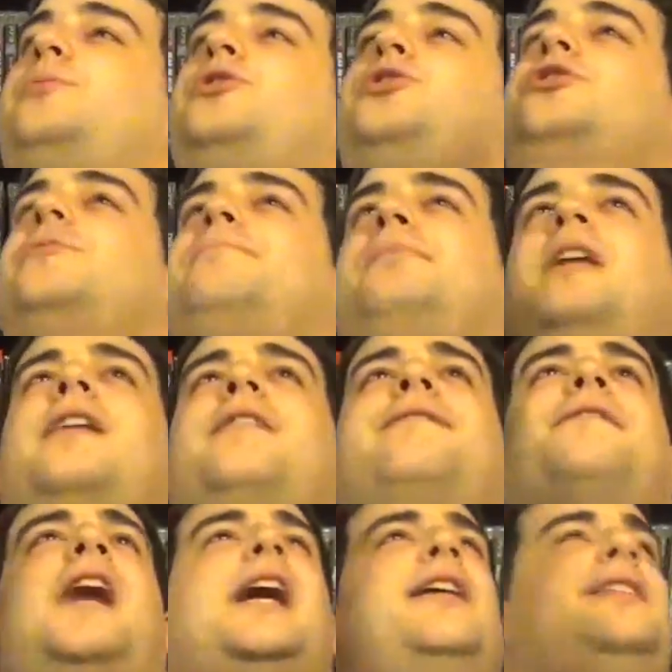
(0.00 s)
You should play
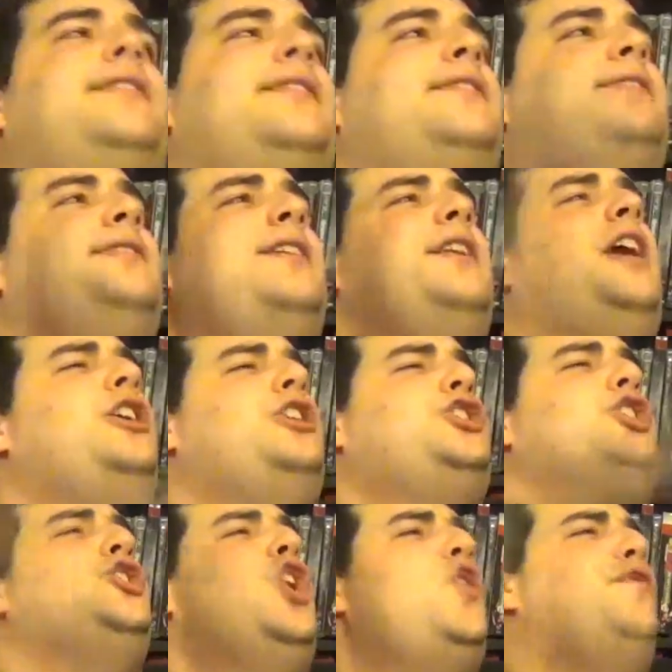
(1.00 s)
Final
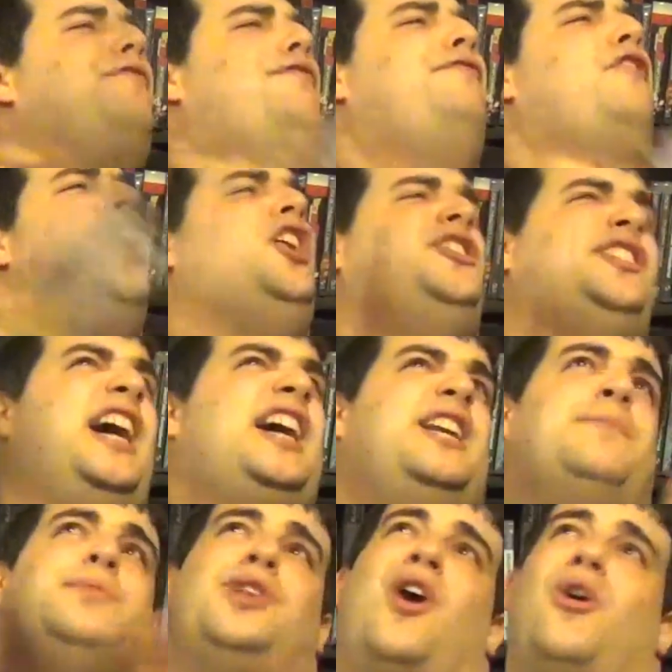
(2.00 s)
Destination, no Fox
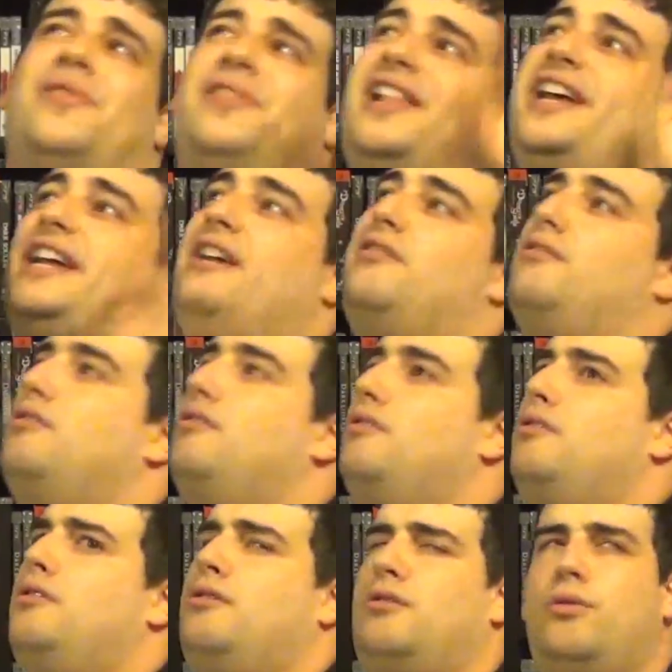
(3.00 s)
items only.
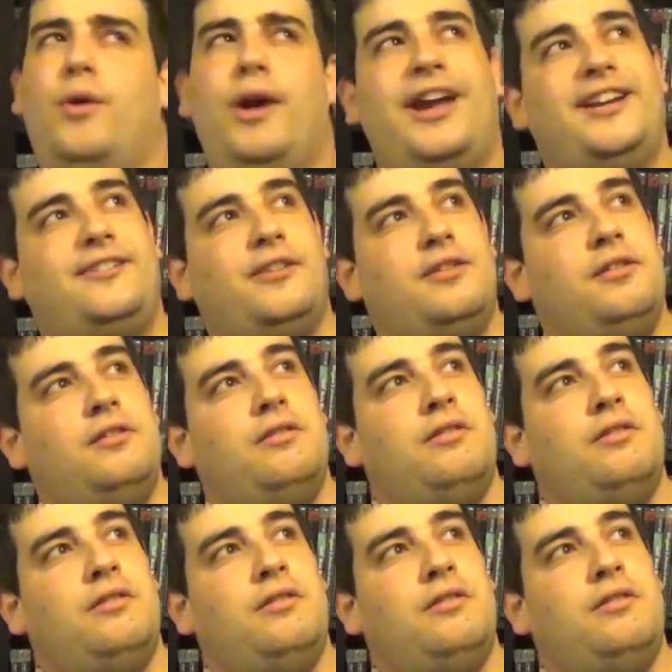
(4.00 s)
Wait.